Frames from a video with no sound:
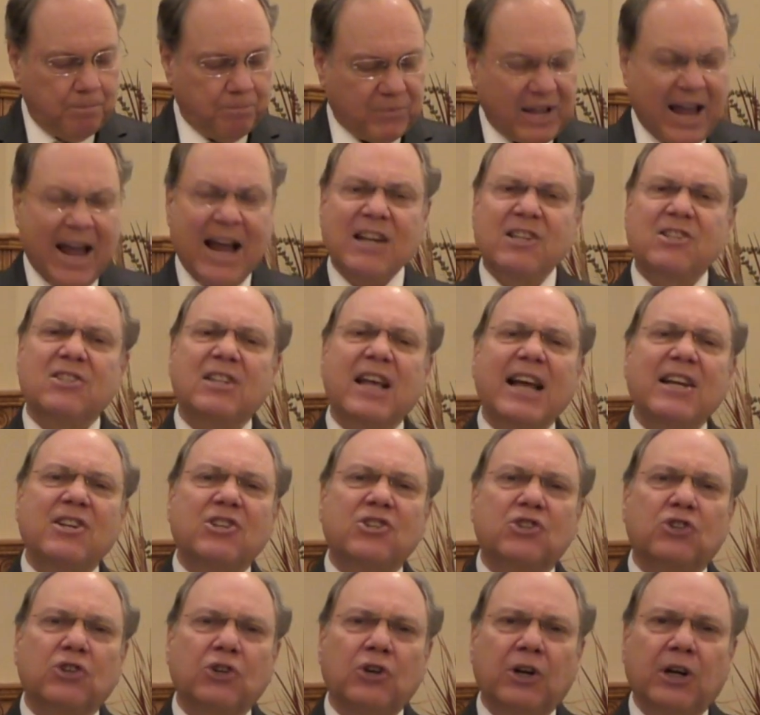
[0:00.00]
As they
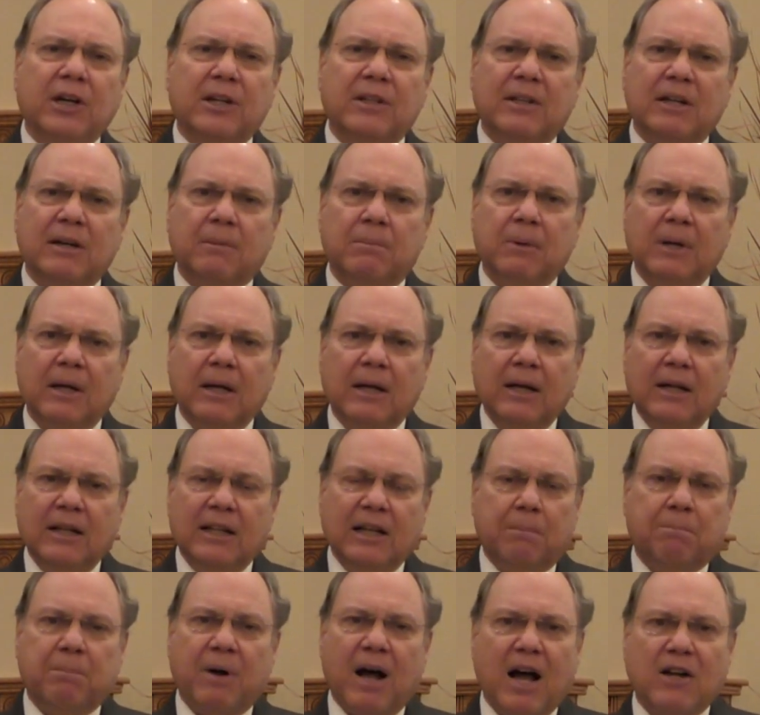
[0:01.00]
stood, the
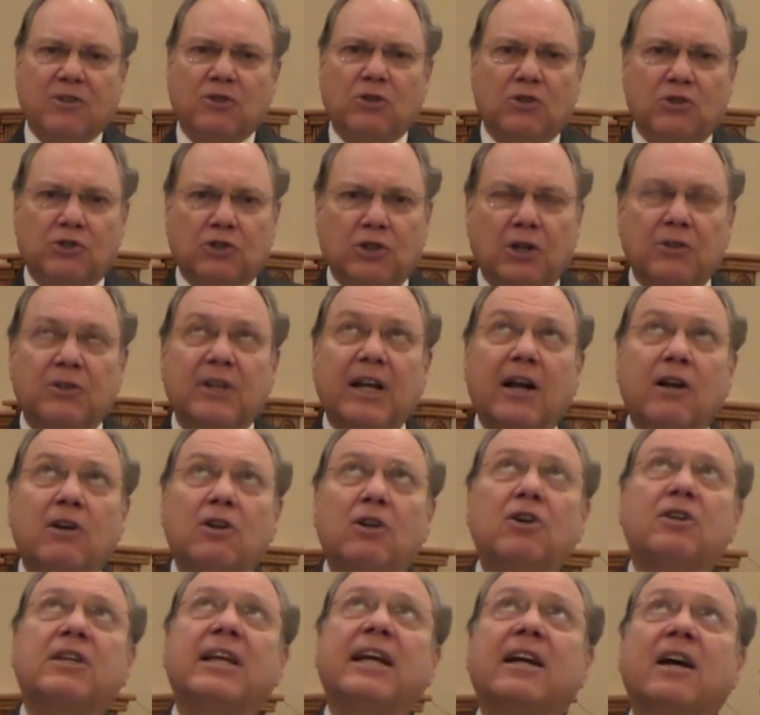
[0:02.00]
apostles stood there
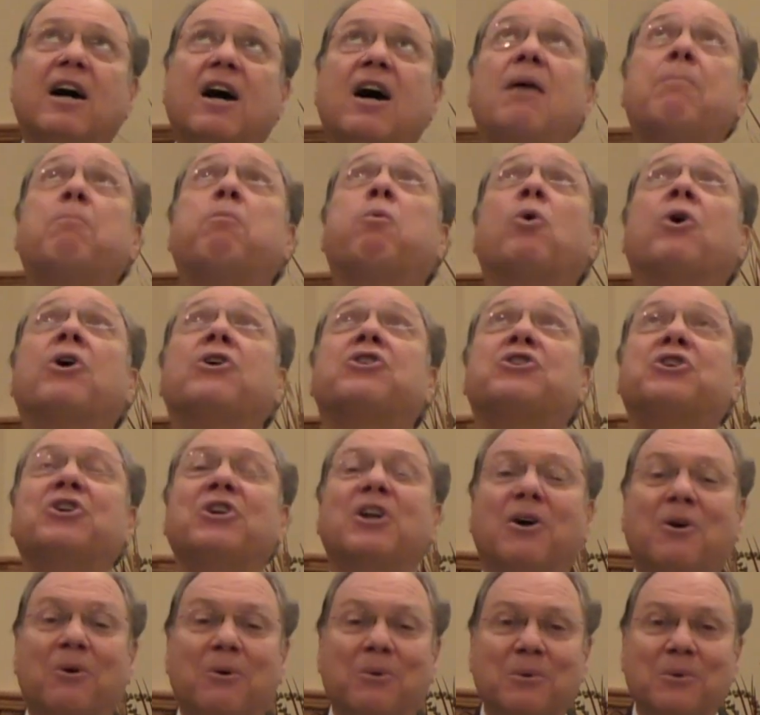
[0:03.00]
looking upwards, you
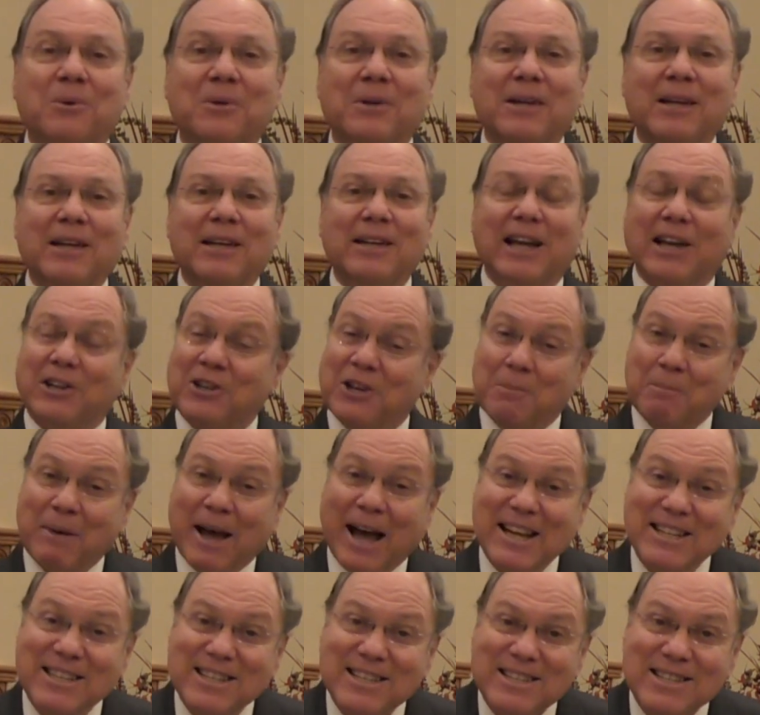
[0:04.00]
know. Can you
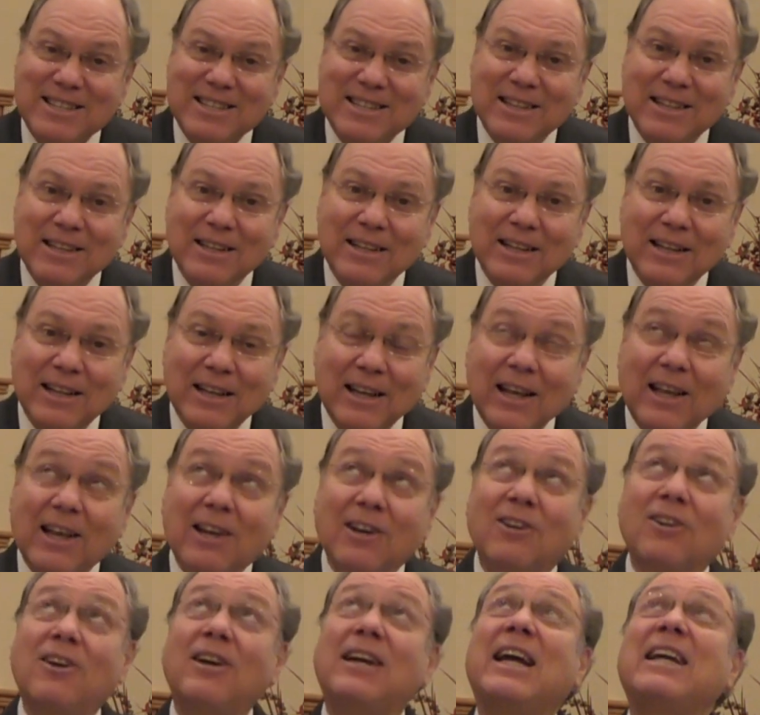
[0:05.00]
imagine?
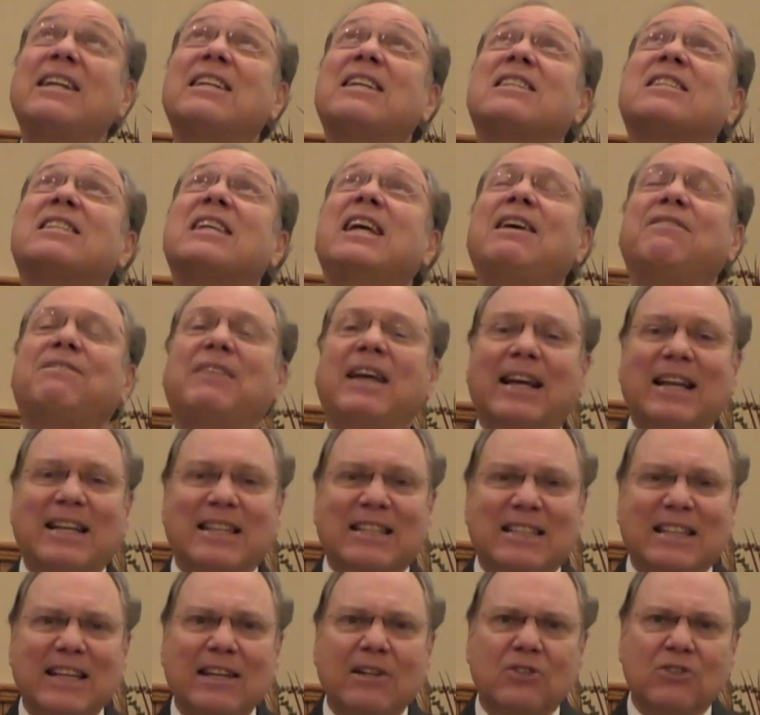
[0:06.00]
Looking to see if they can
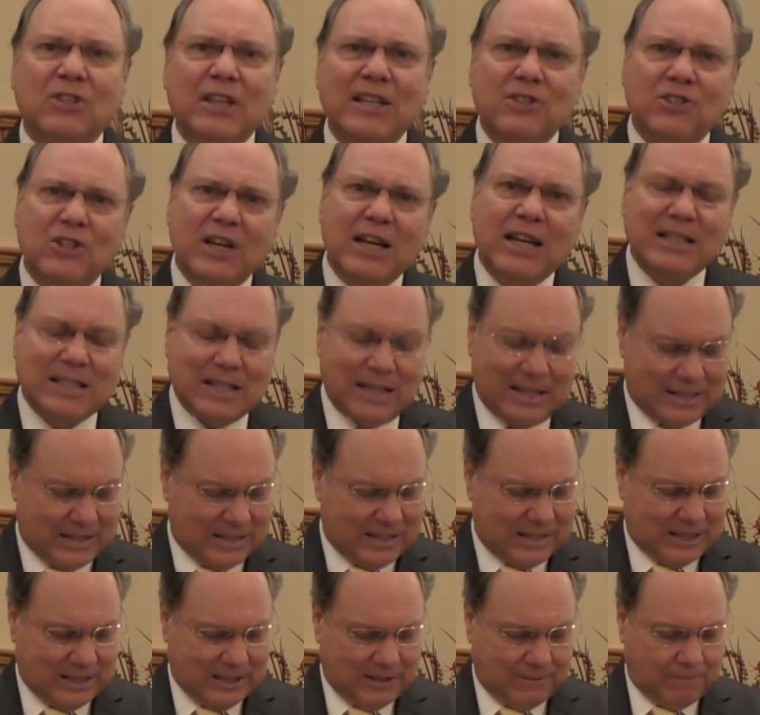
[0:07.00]
still see
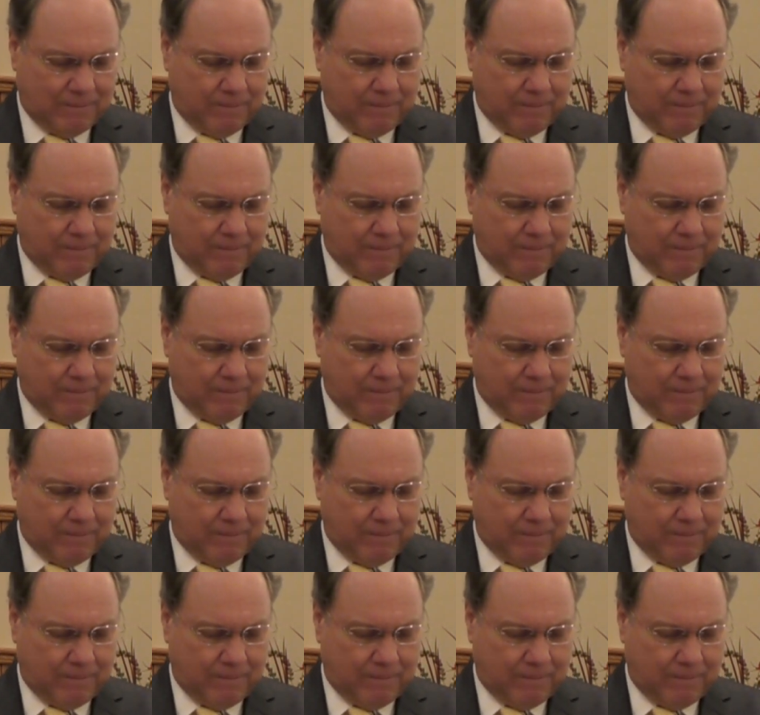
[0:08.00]
Jesus.